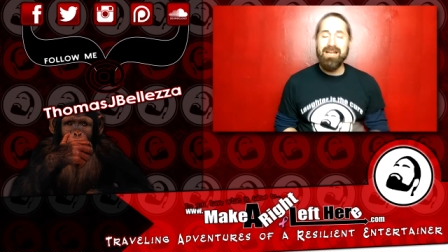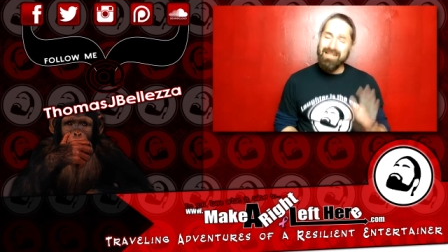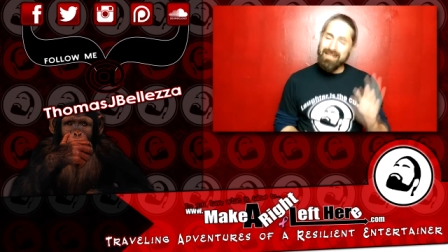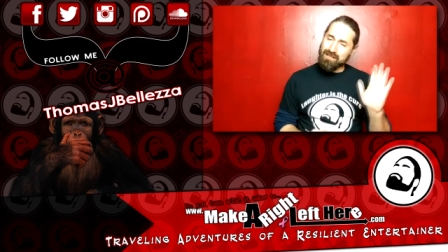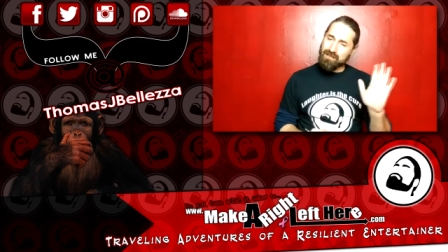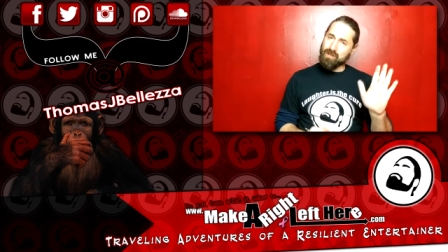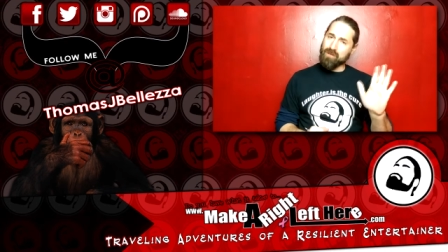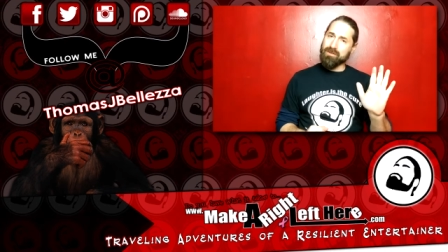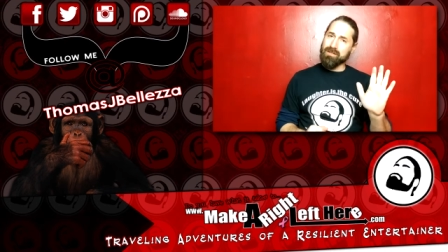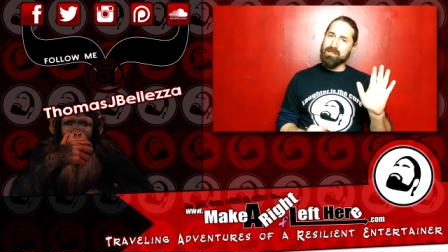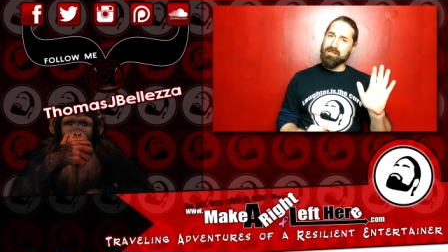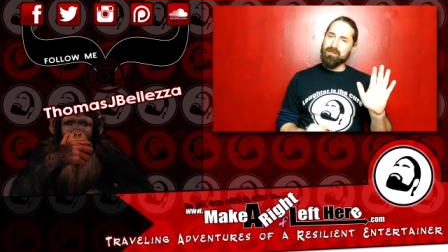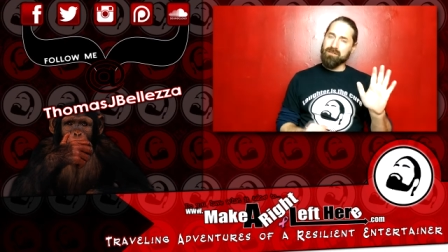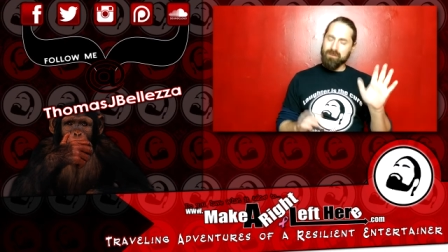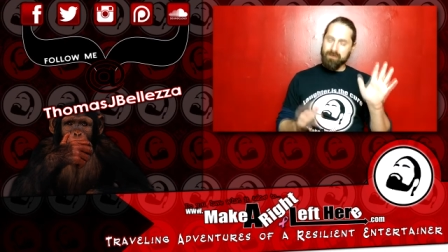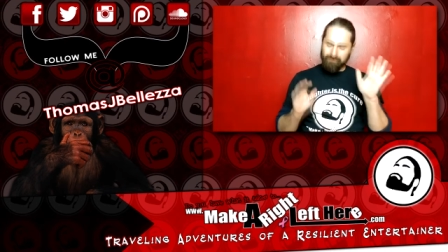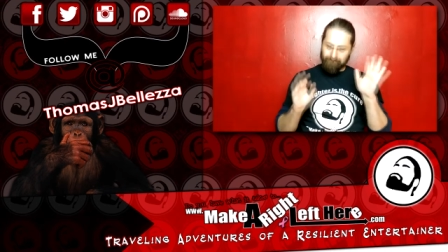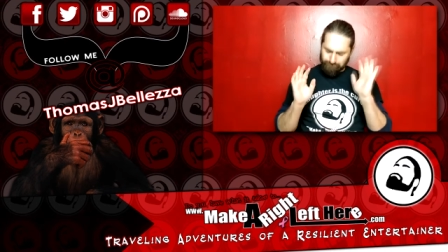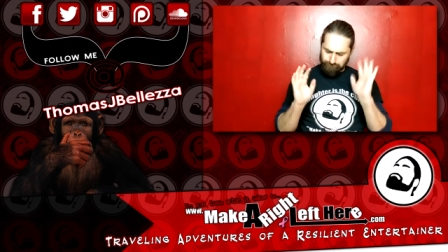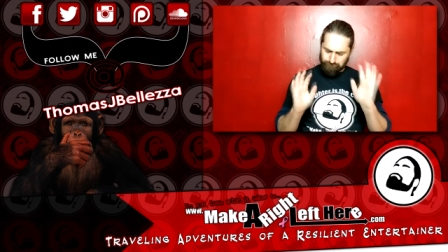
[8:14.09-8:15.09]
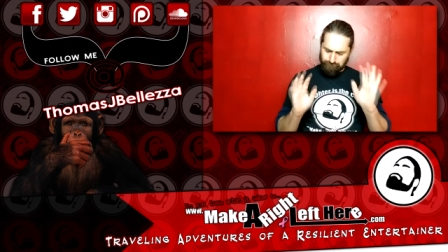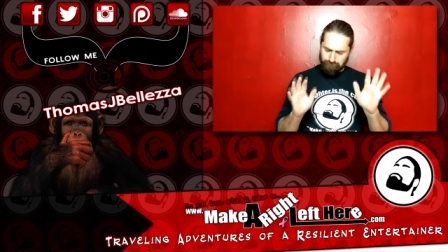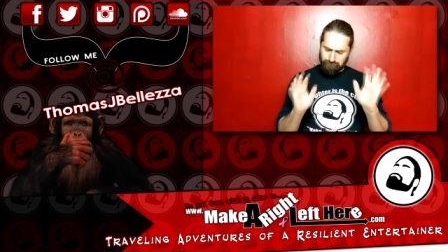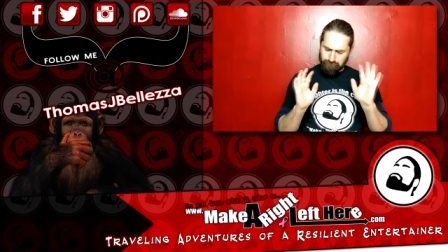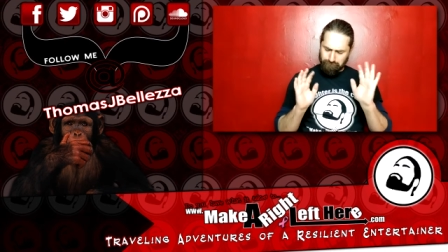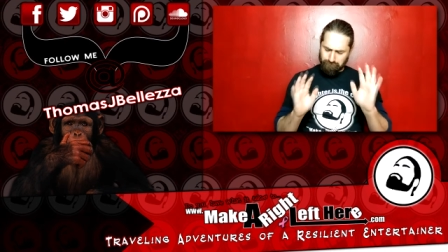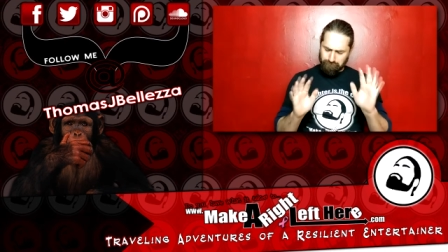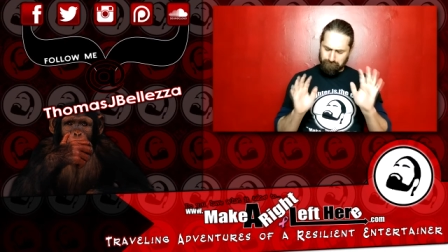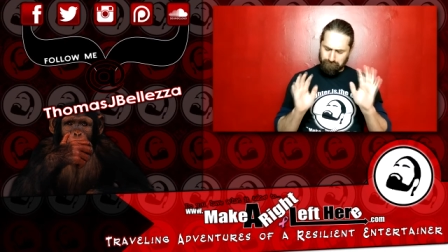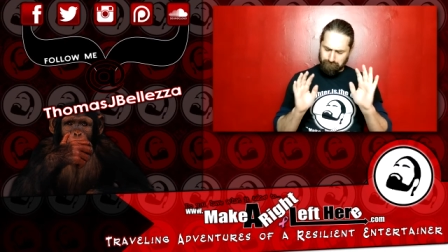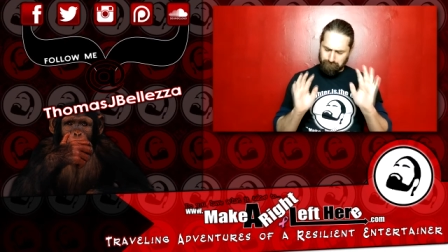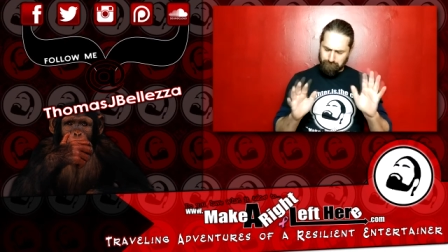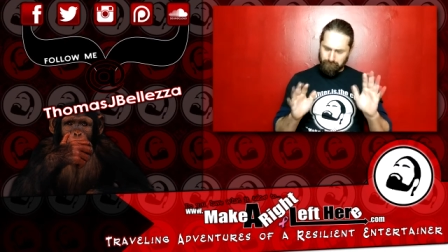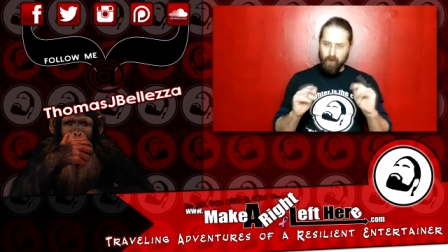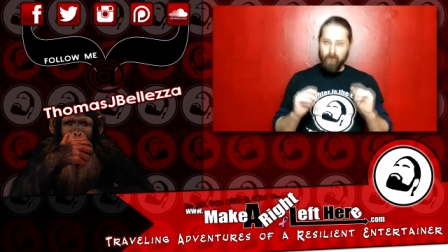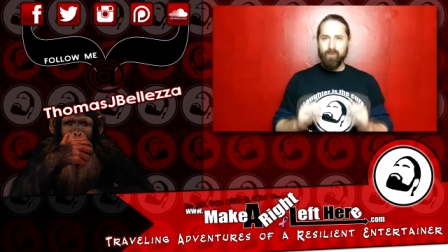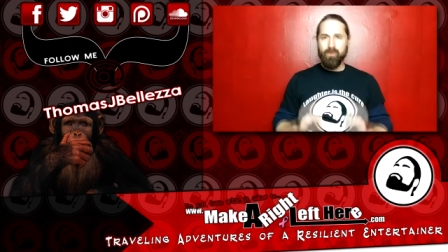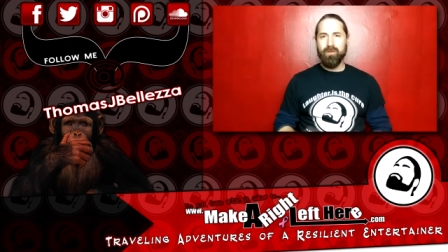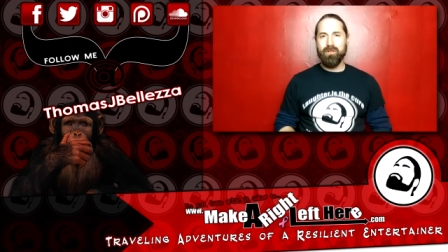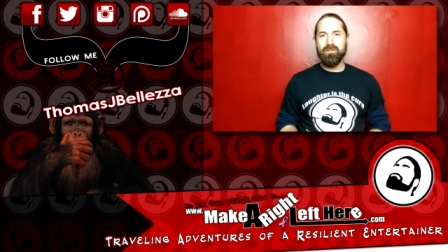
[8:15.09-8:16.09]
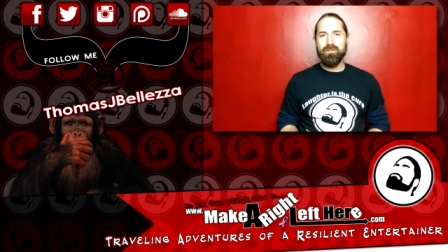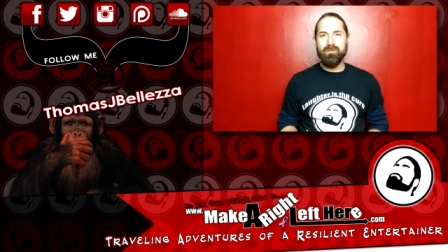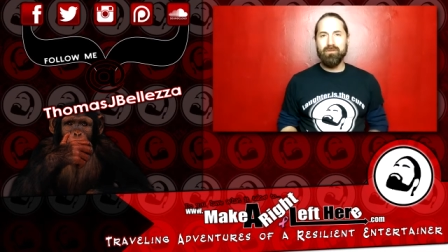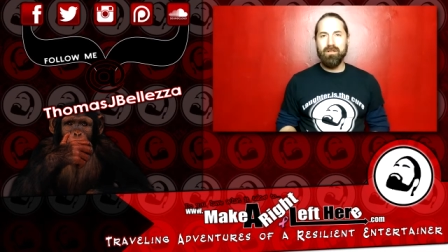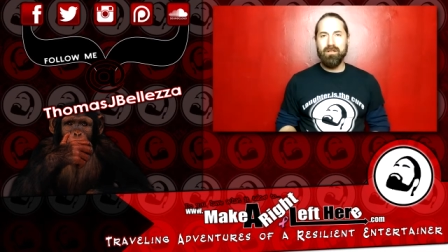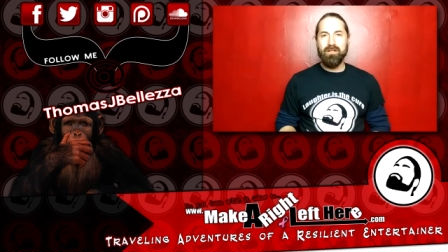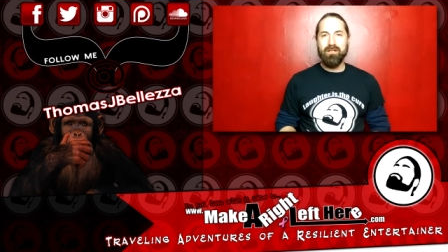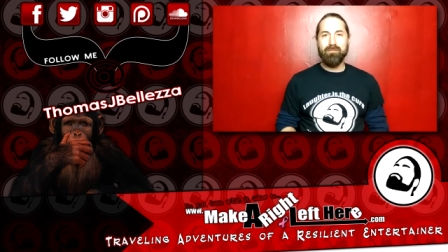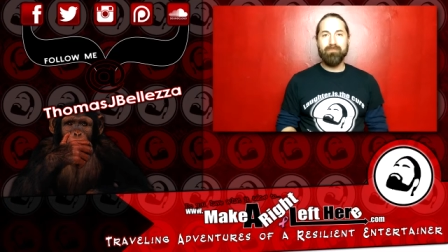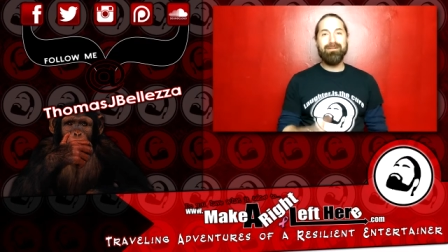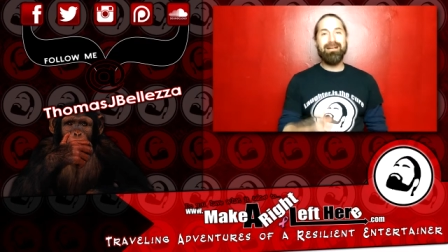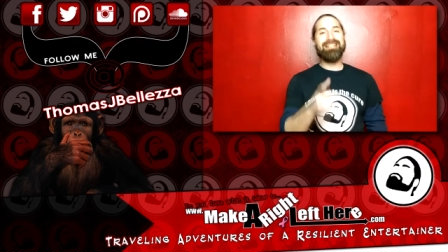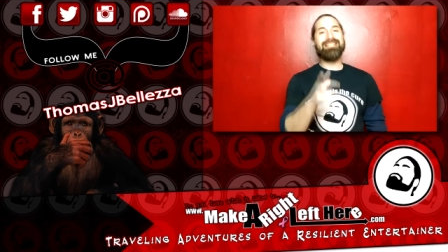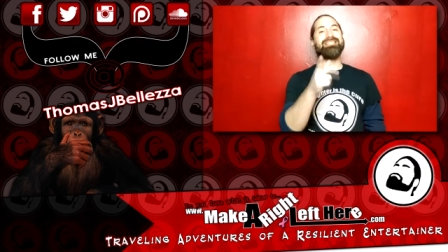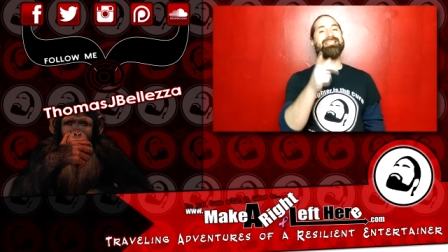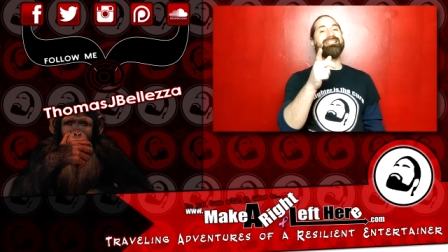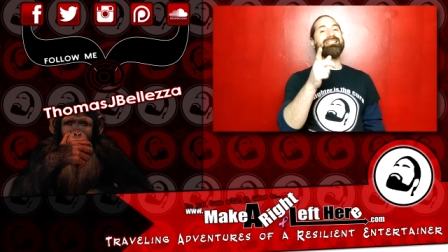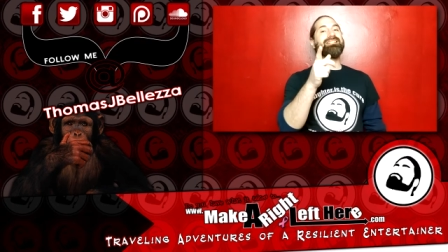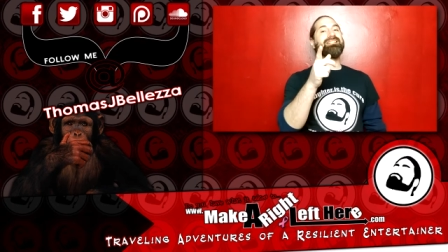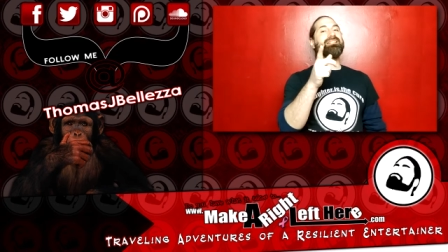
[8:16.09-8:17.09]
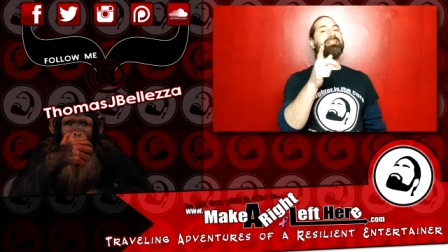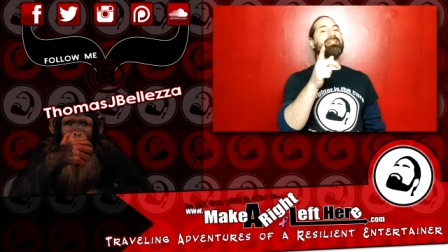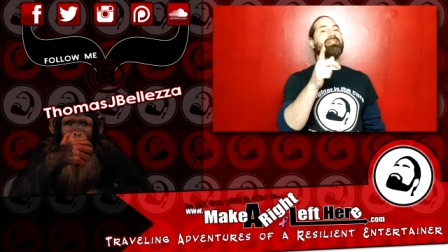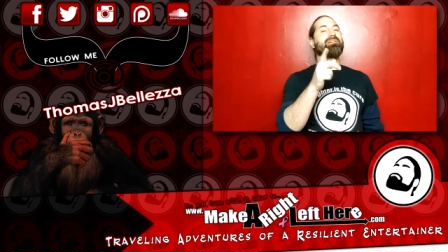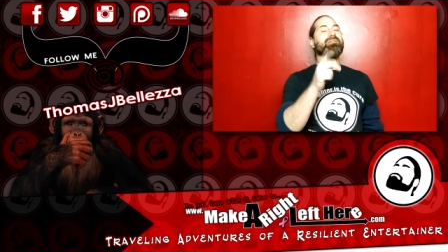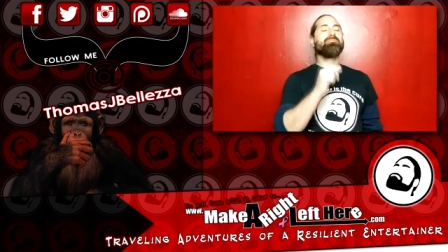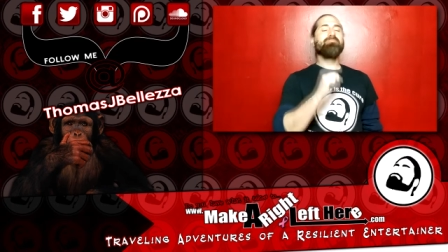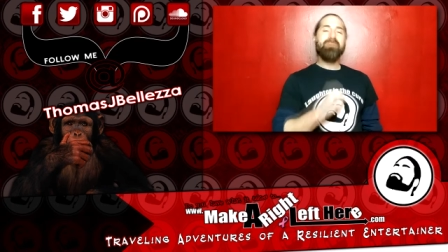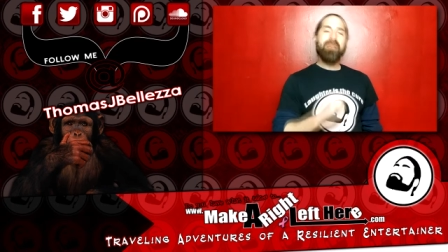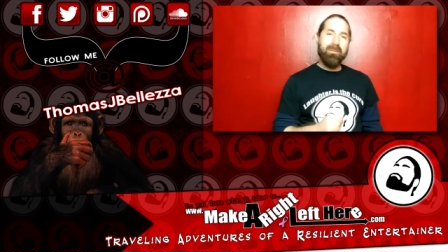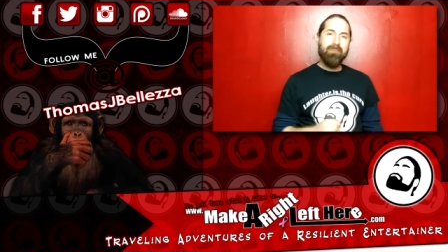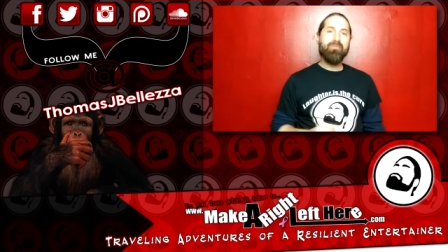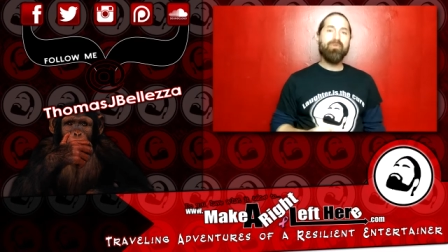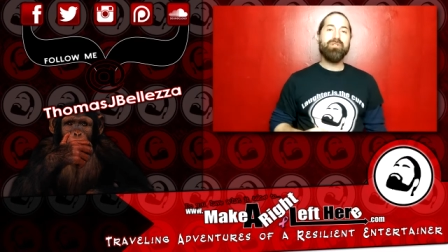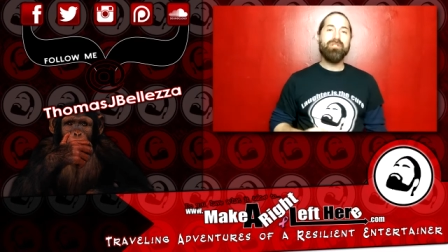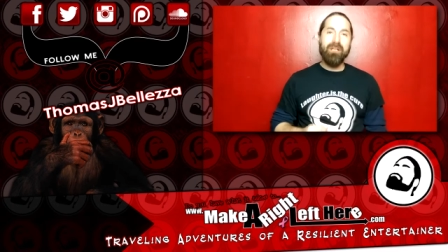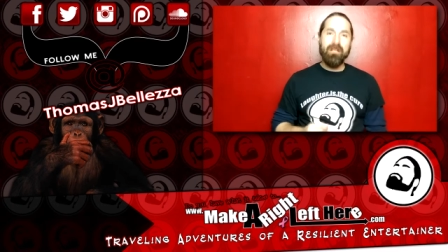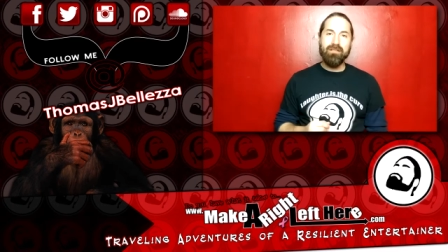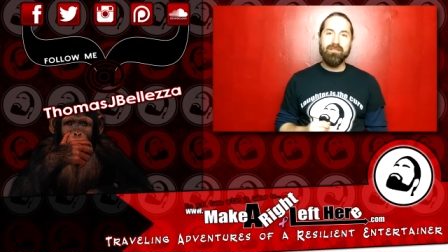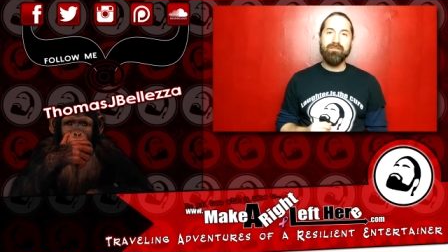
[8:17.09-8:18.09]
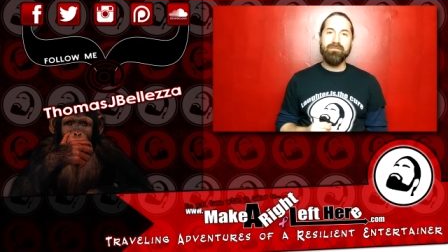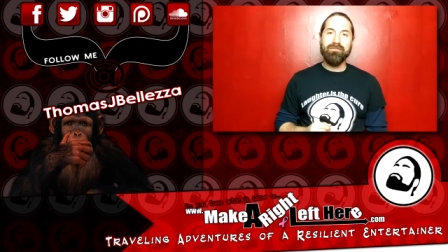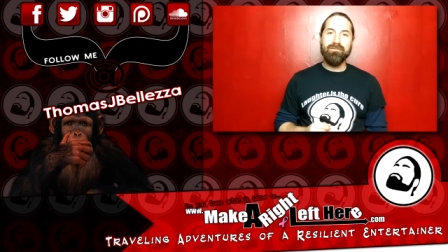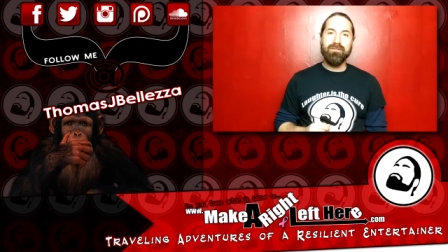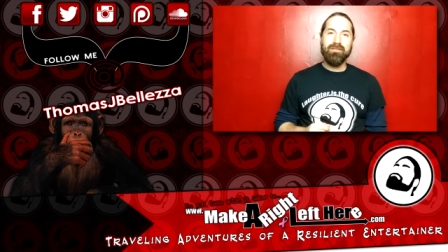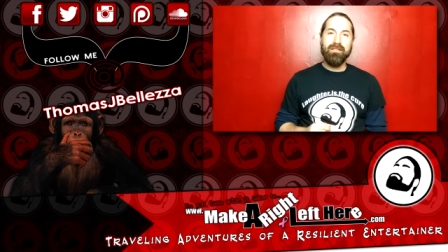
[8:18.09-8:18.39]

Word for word: And as always, don't work too hard, but be productive.